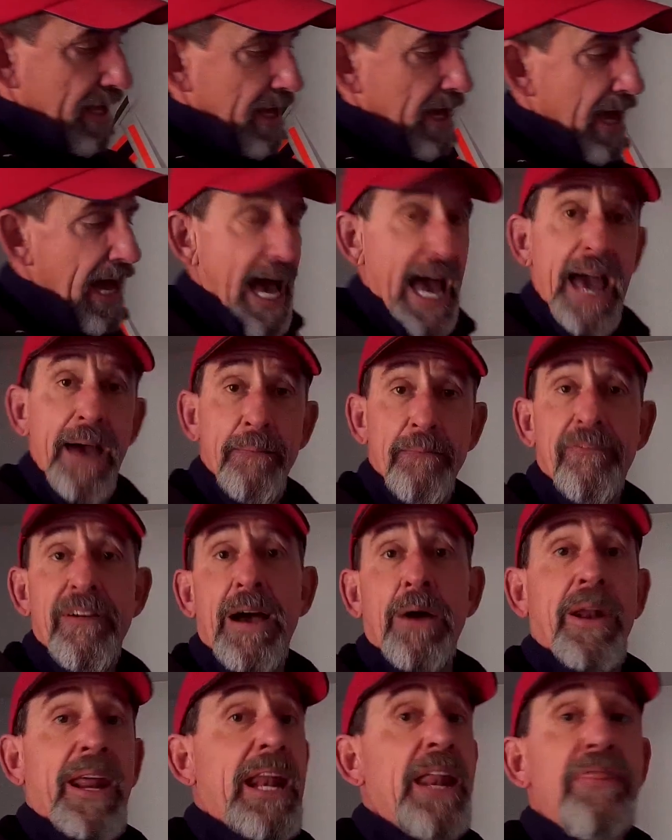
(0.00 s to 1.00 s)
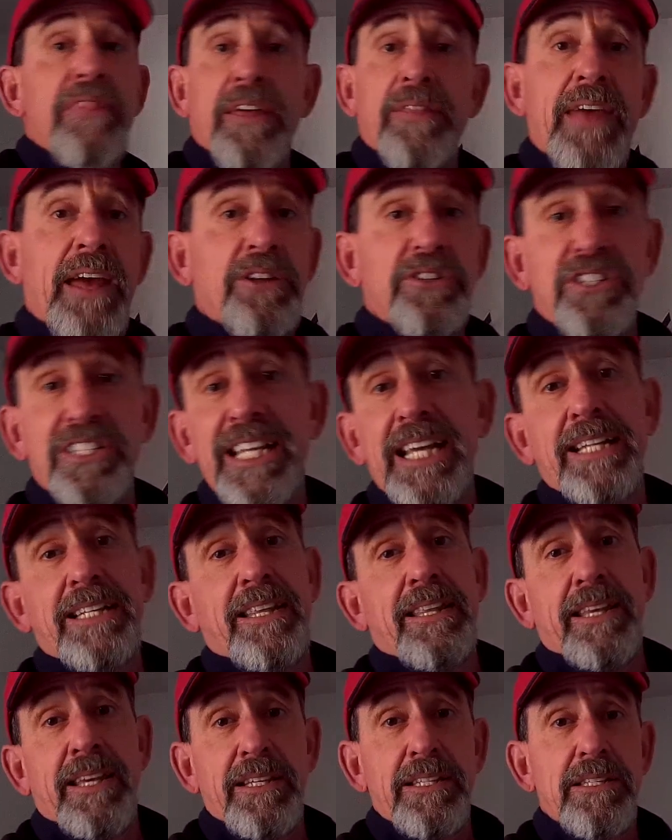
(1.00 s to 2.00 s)
I haven't found anything that'll stick to
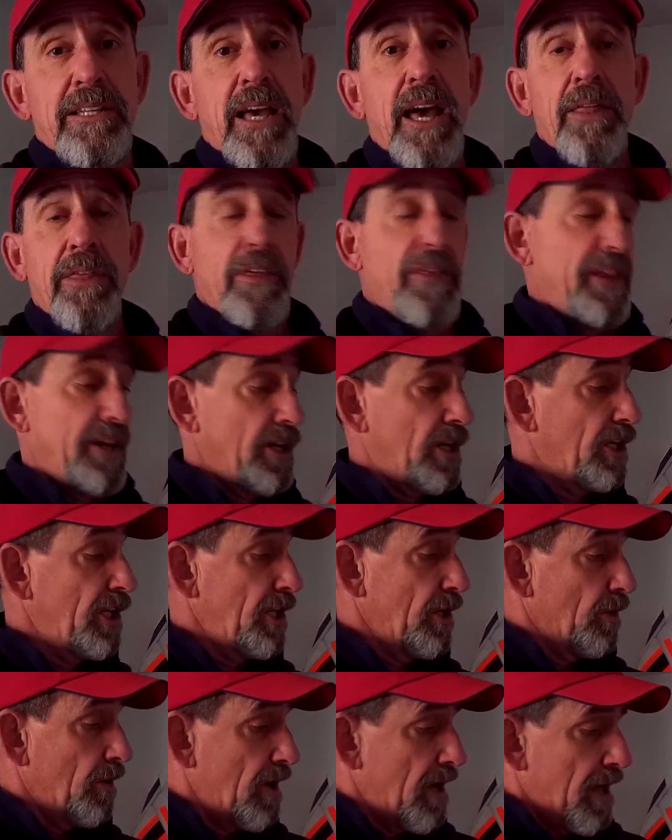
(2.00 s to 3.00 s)
this other than glue.